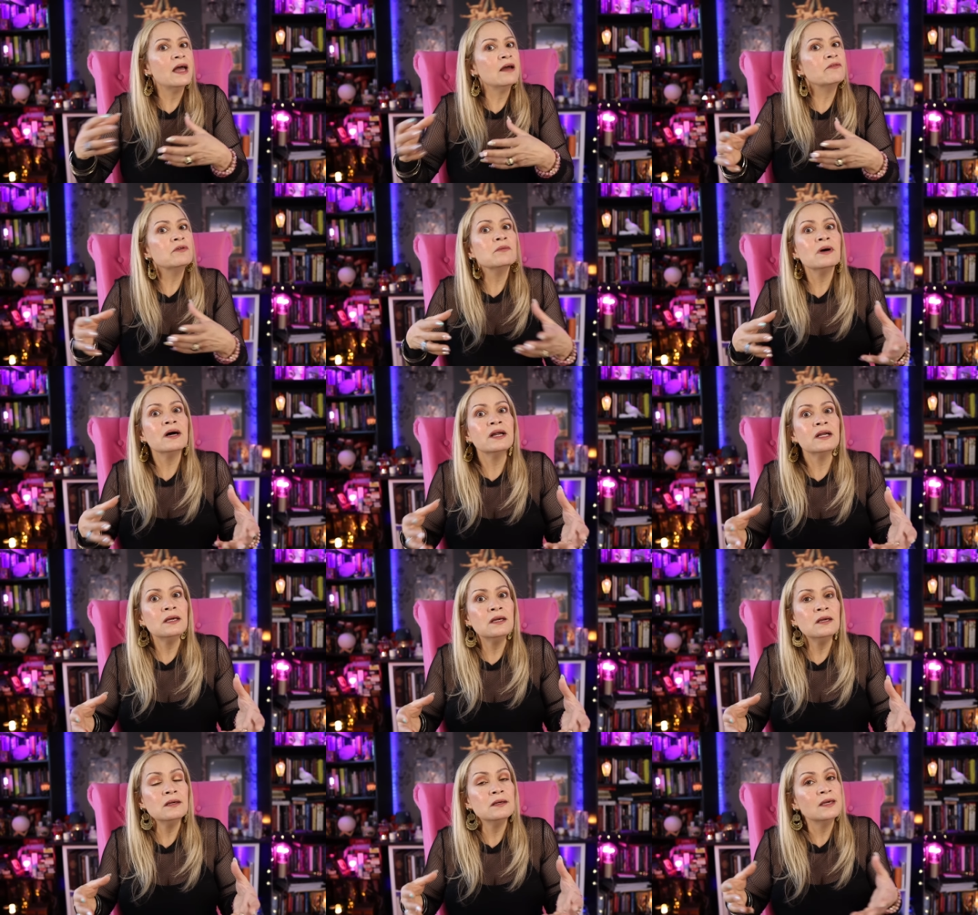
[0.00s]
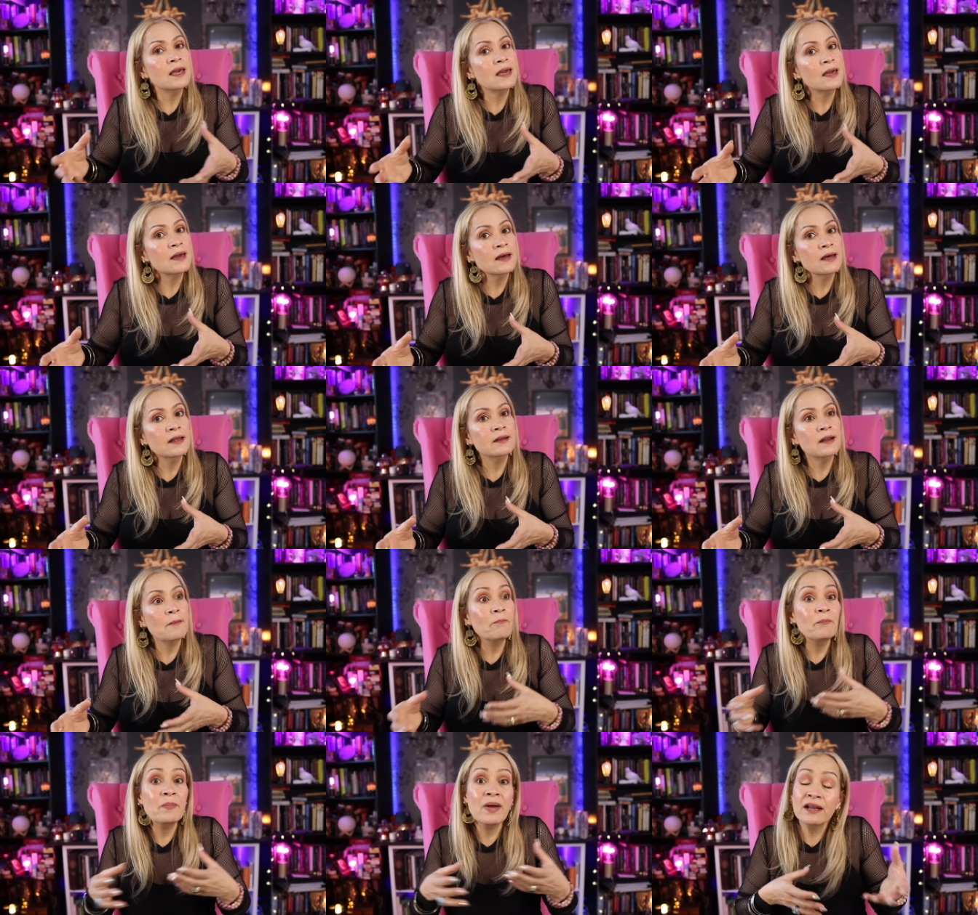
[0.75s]
everybody
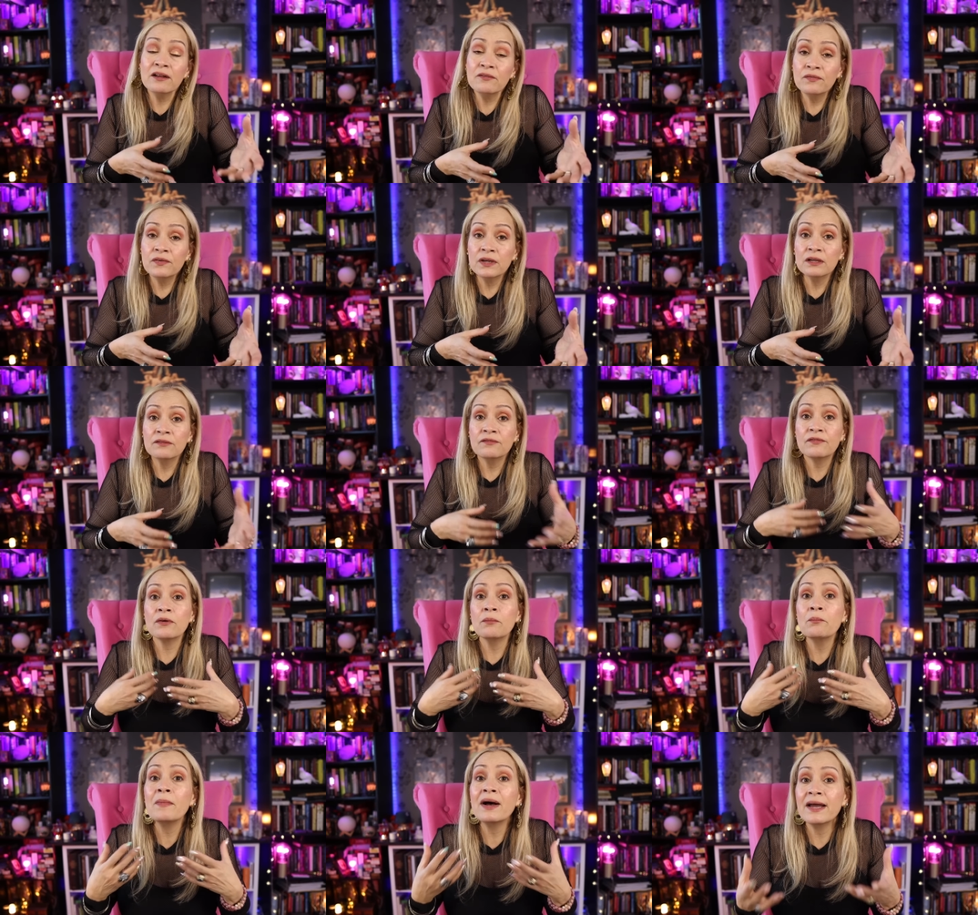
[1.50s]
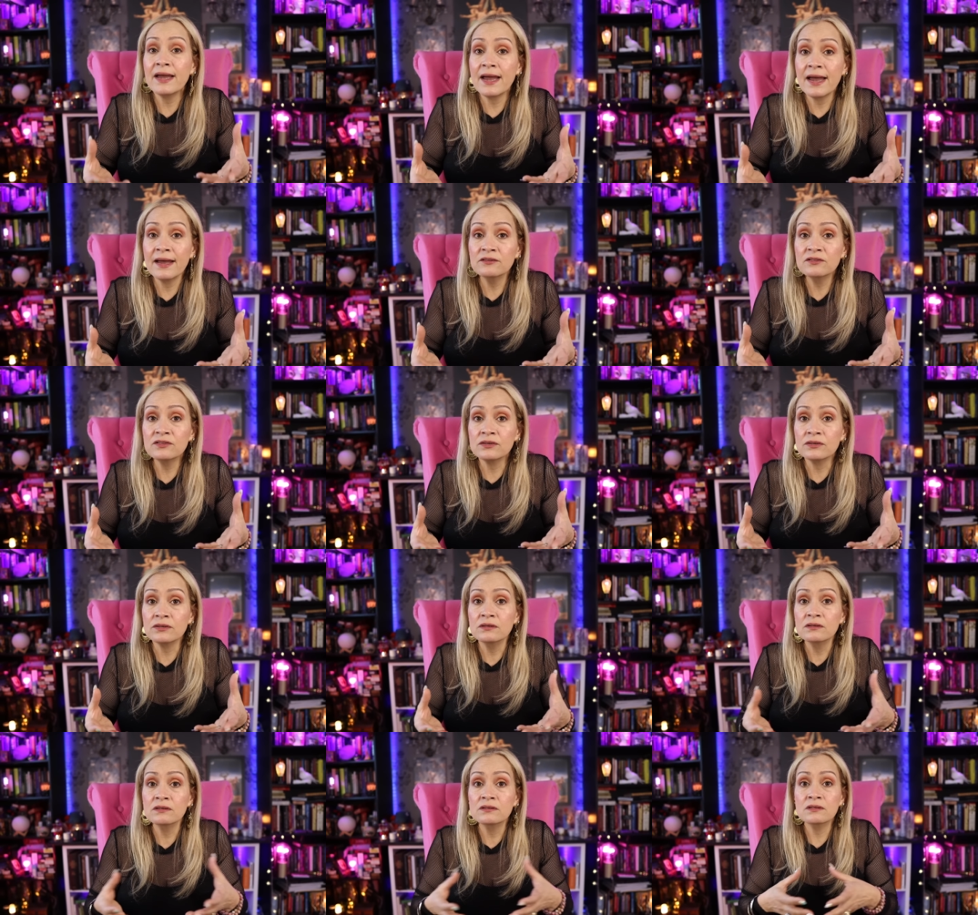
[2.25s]
can benefit from my
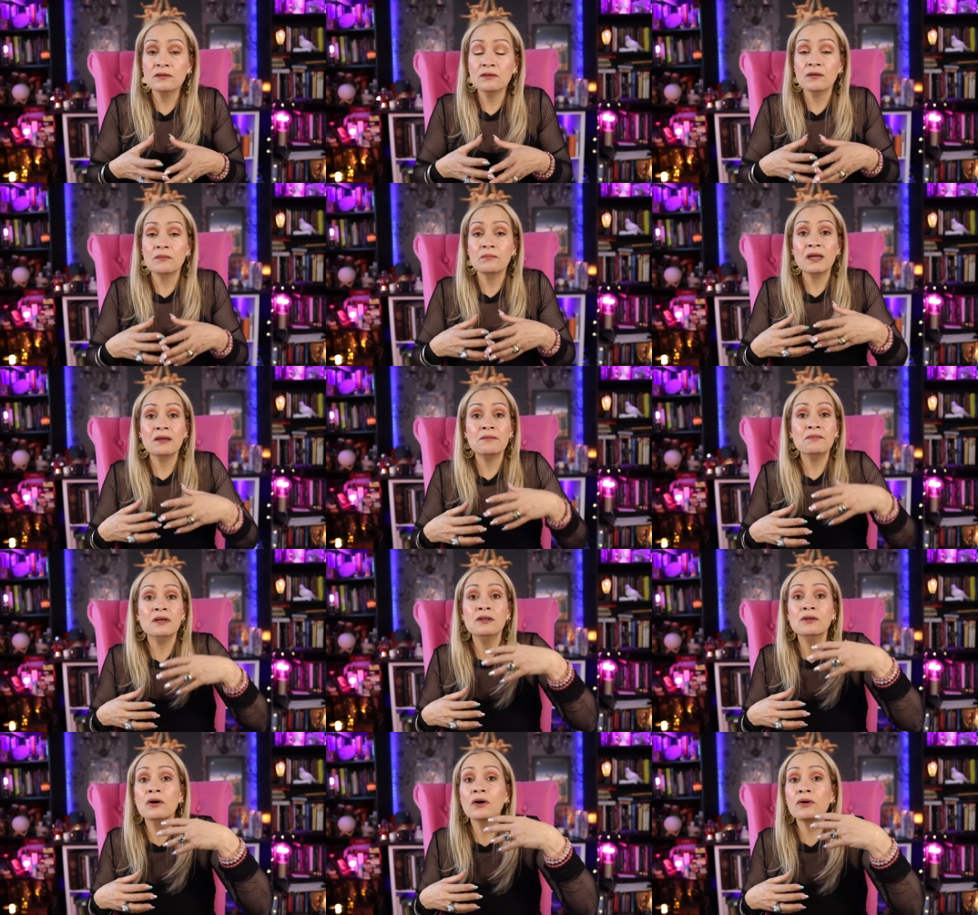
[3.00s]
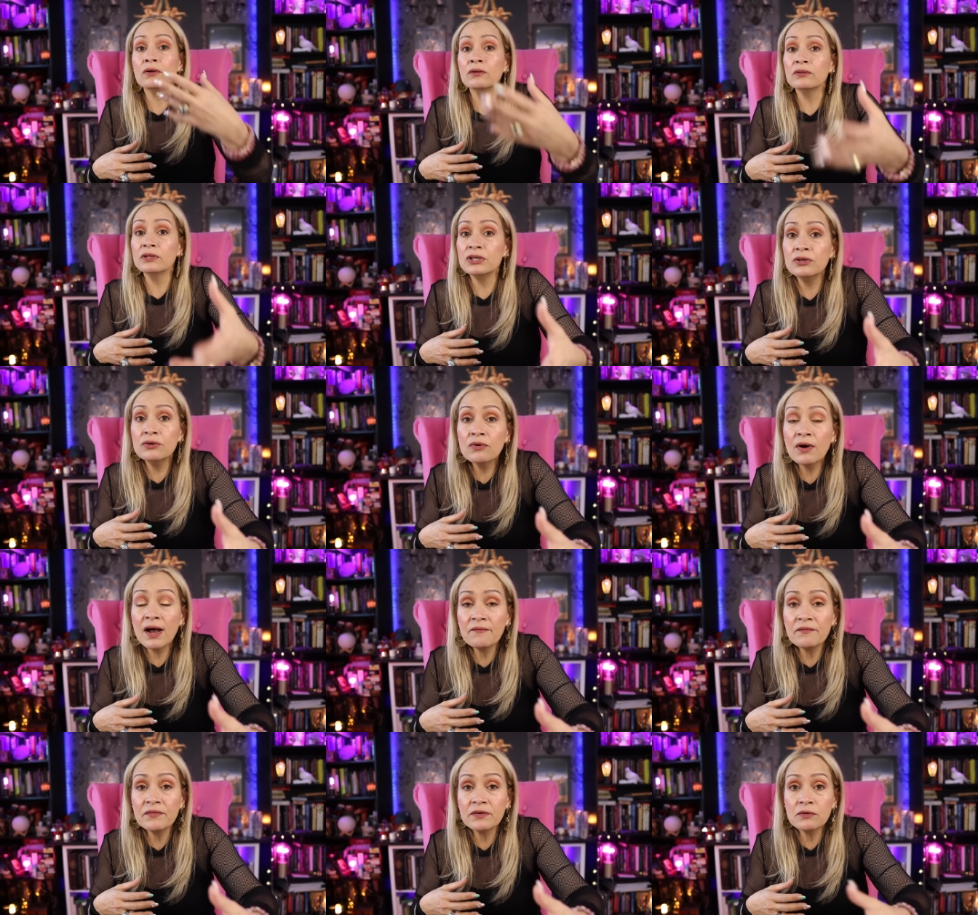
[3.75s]
answer. So maybe not only you
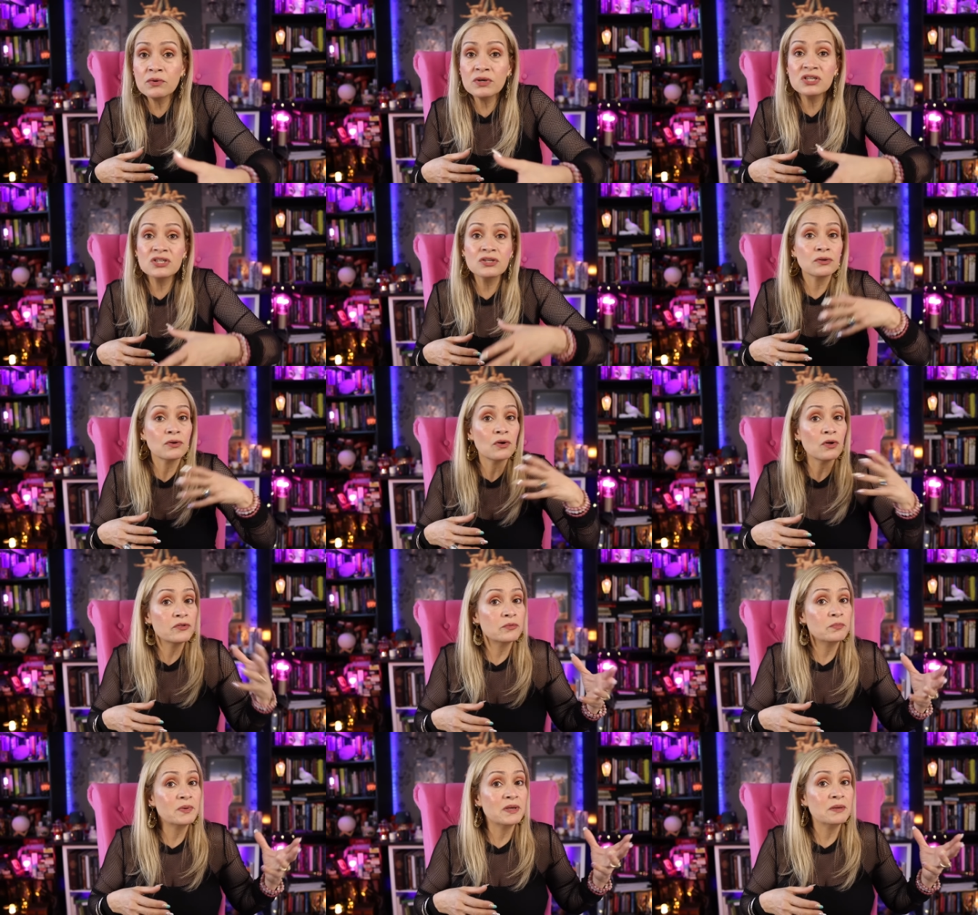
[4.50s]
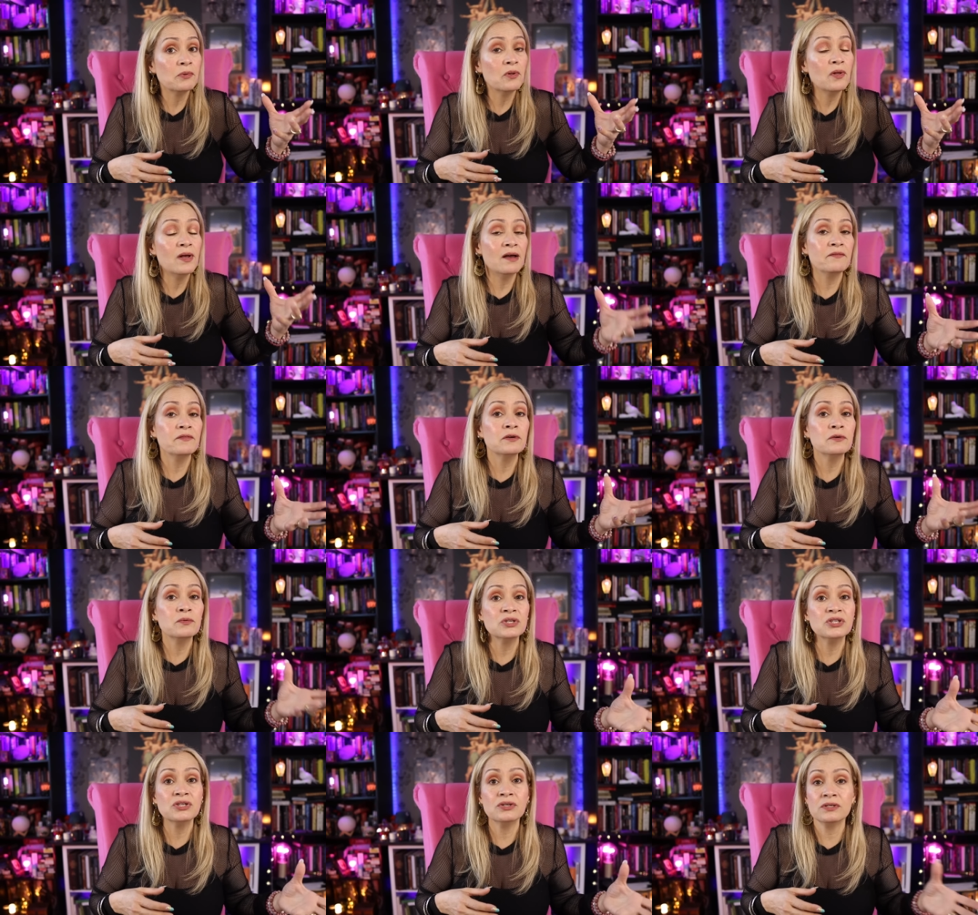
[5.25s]
have the question, other people have the
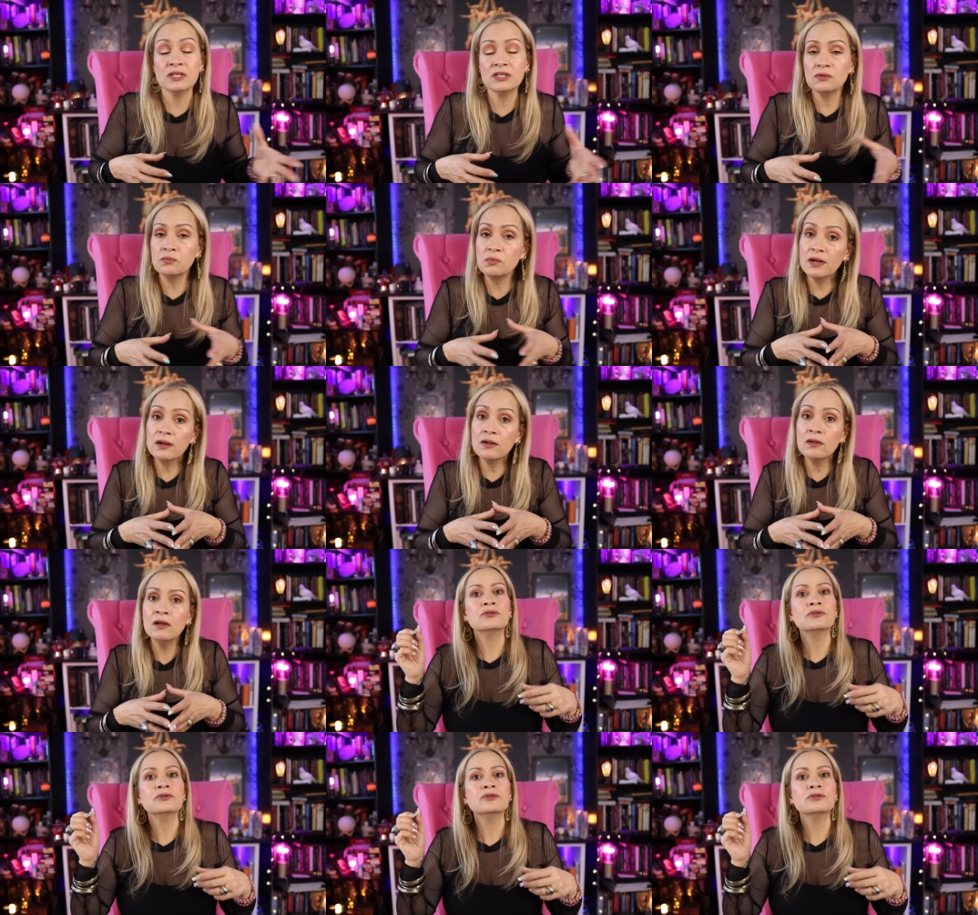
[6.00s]
question as well.